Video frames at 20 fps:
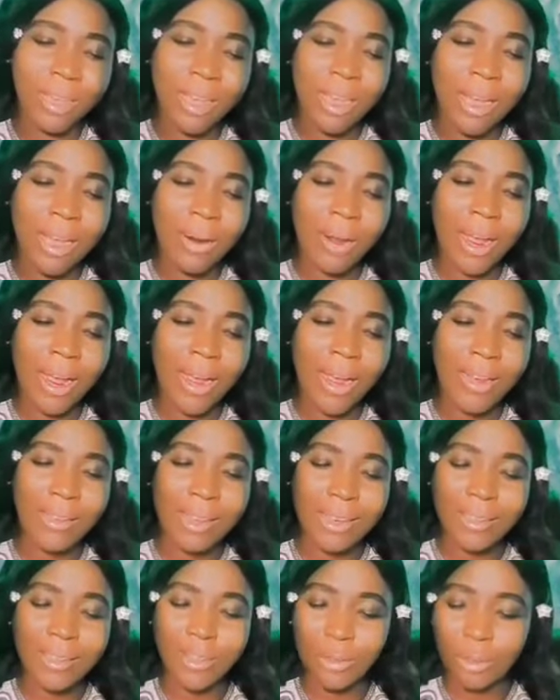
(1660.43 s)

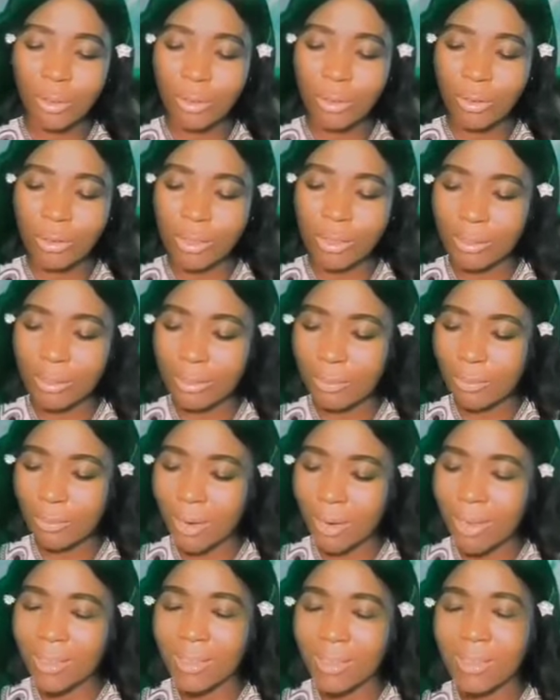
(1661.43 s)
I saw in the
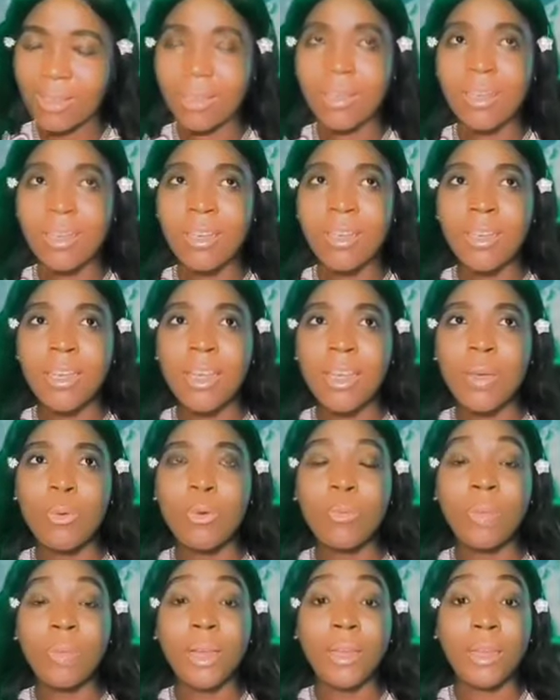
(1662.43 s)
past. A
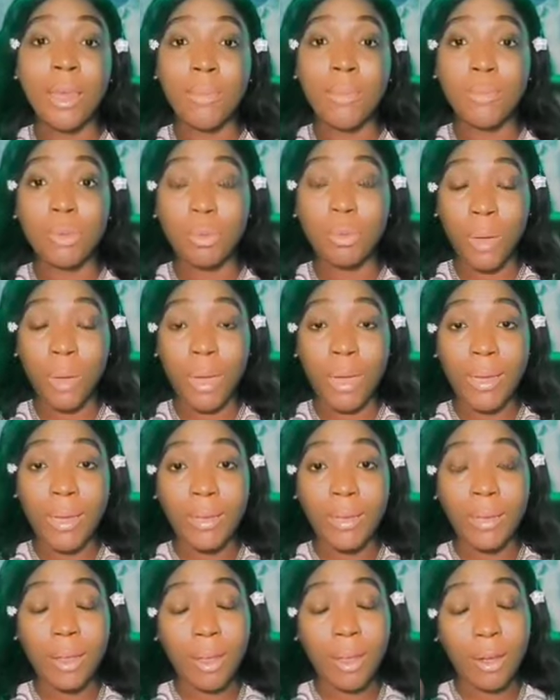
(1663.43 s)
woman came
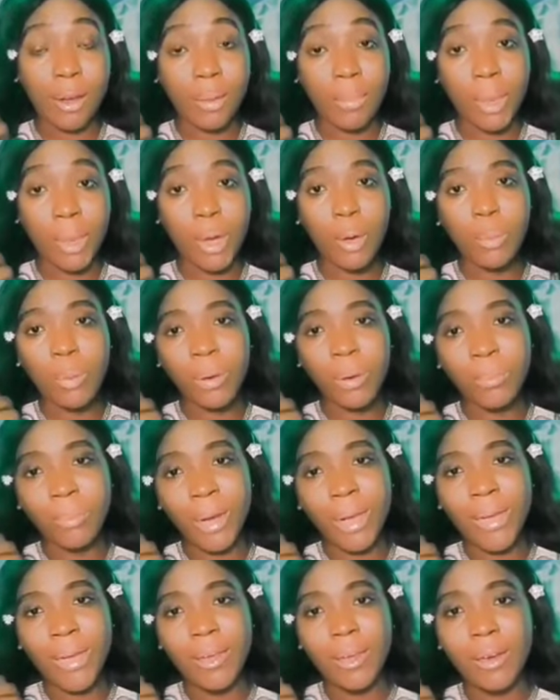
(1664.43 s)
to help
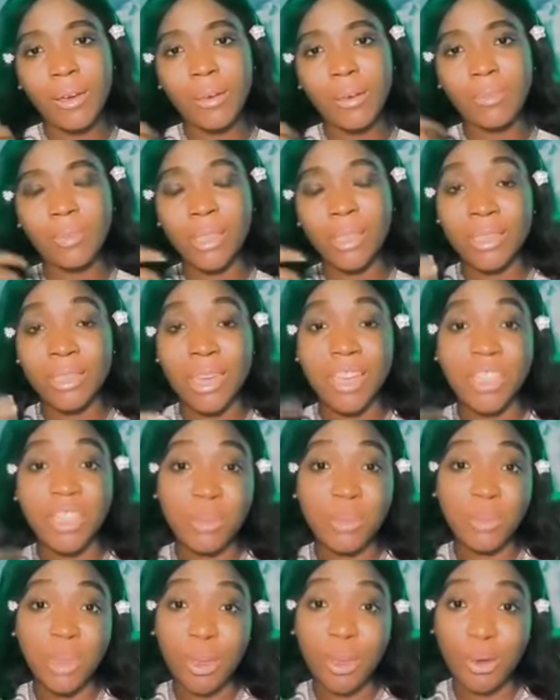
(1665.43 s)
buy this
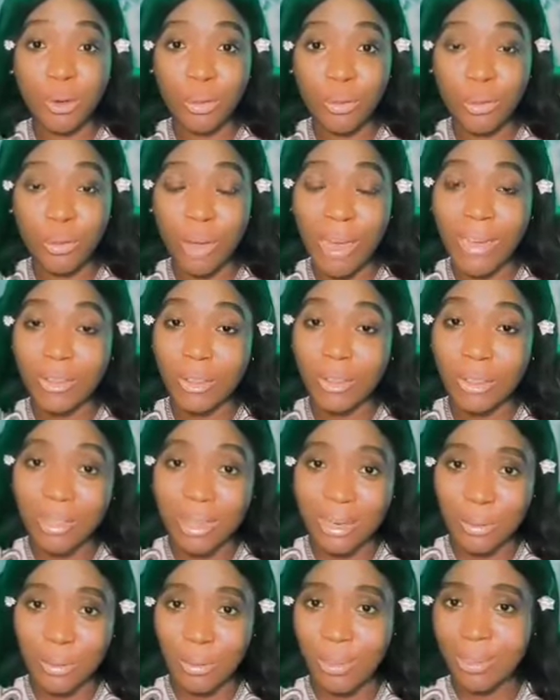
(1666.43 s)
Achebi clothes for her
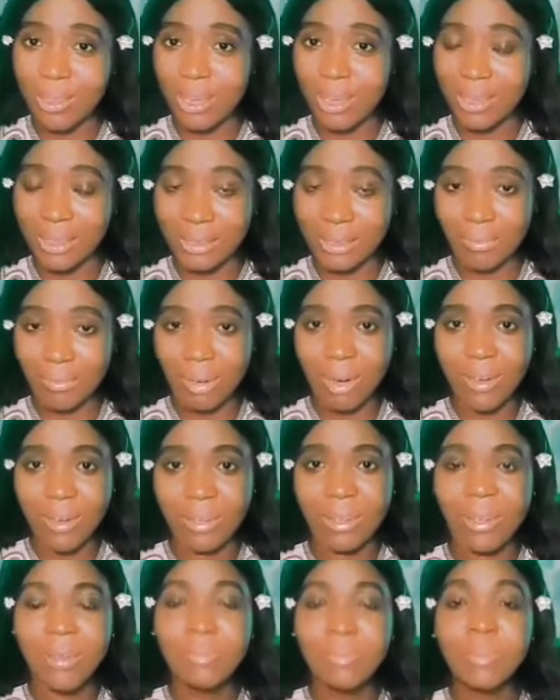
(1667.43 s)
daughter who is getting married.
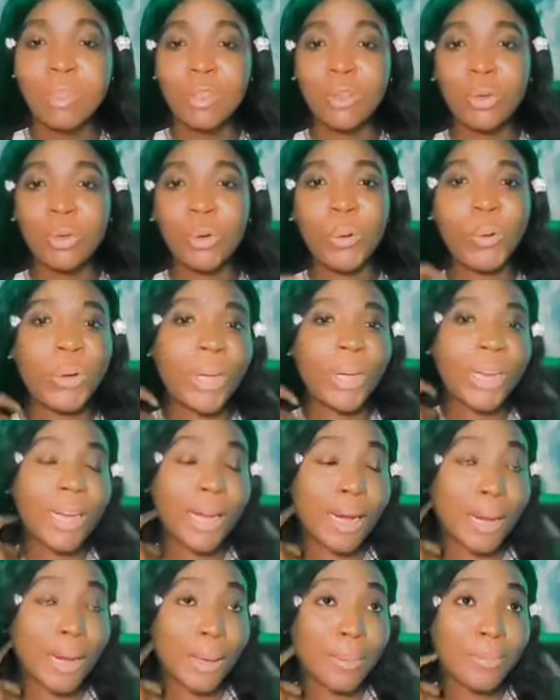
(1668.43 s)
So
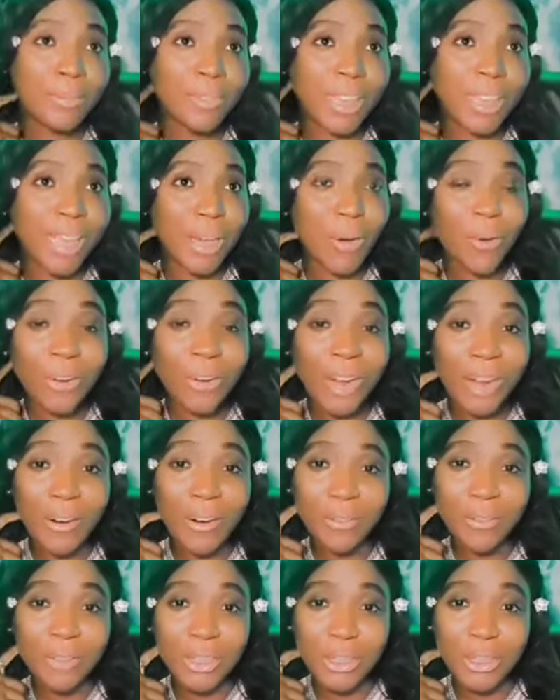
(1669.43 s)
the owner
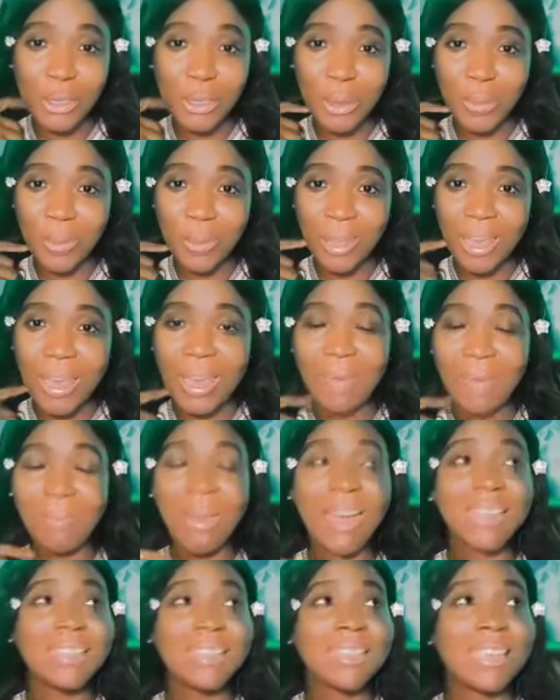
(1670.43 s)
of the shop came
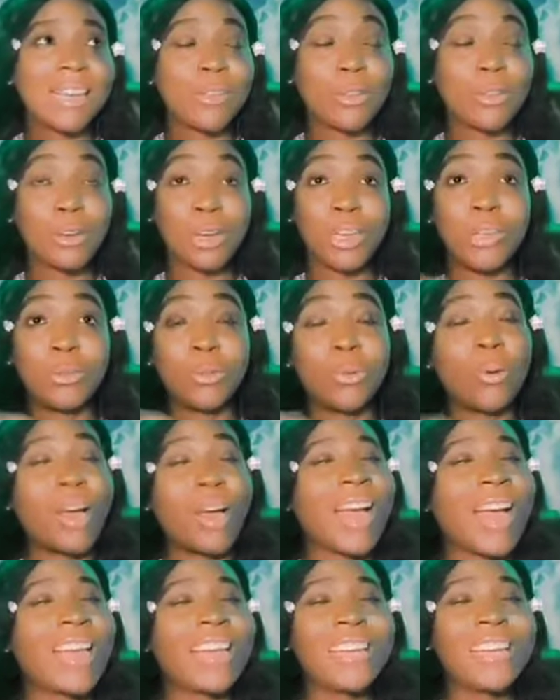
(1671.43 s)
and started talking to
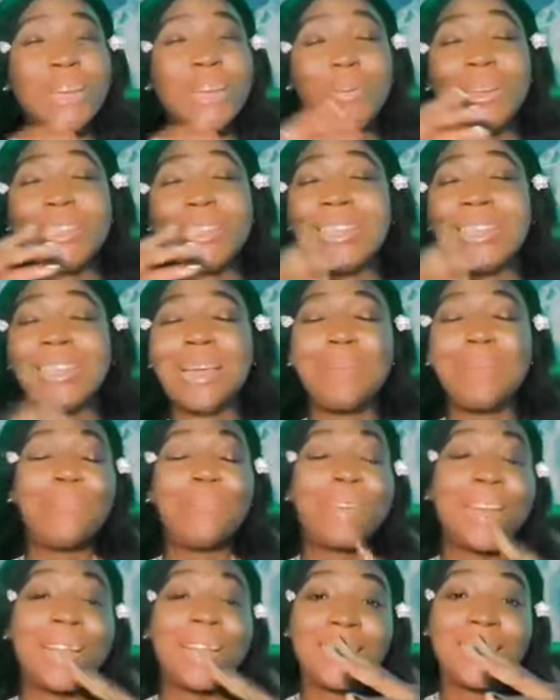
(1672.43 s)
her in a way, started
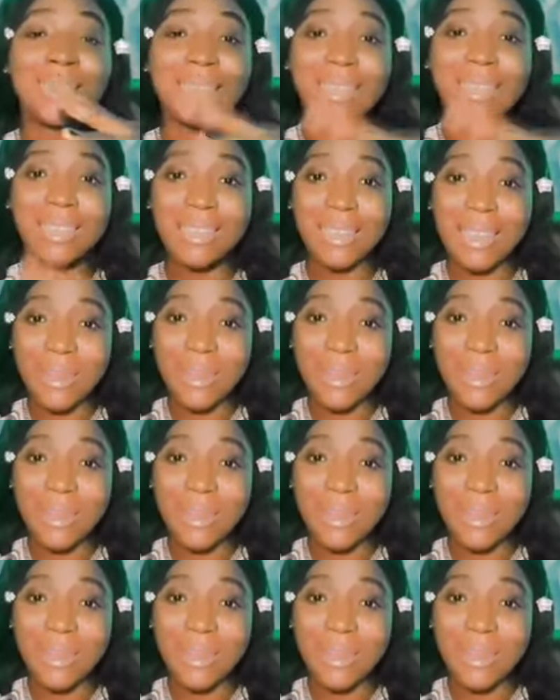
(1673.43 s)
blessing